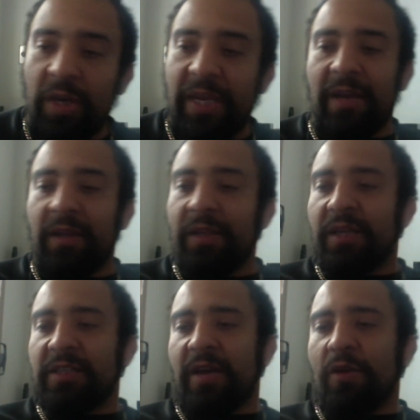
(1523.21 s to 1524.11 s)
get
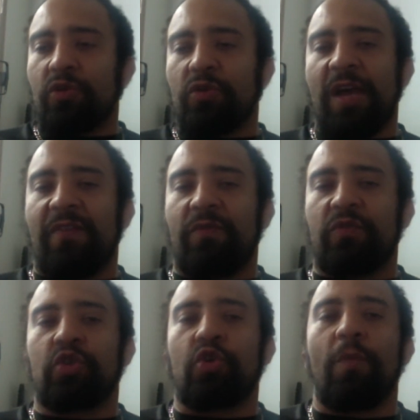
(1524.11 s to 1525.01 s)
leads. I used to have
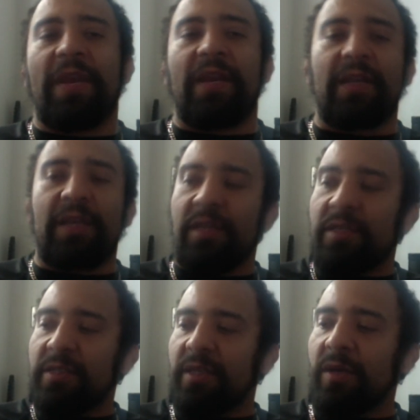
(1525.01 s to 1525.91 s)
so many
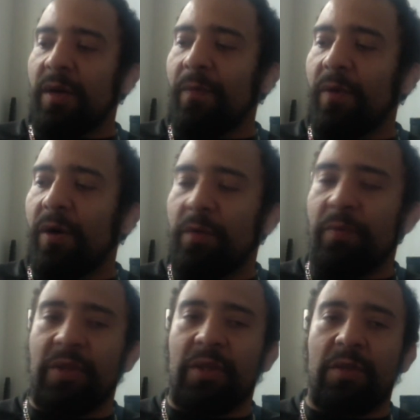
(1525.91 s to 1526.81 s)
leads a, a month,
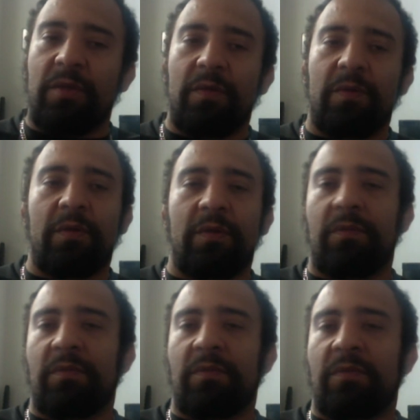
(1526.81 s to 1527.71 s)
but
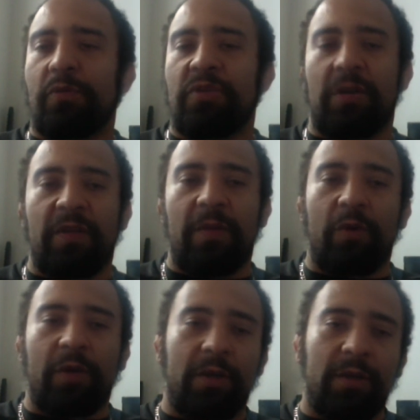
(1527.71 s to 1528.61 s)
ten percent of them
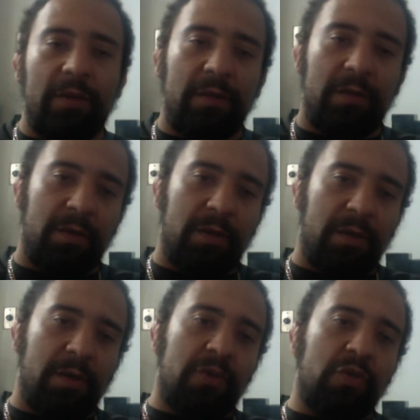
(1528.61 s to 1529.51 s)
were good.
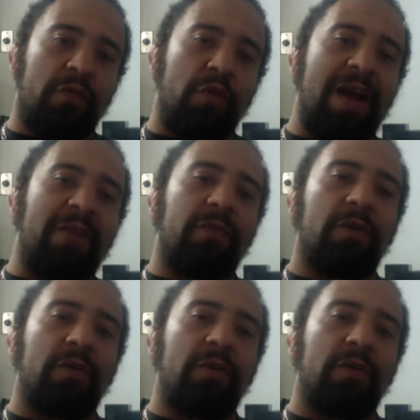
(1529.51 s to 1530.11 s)
So if you have, yeah,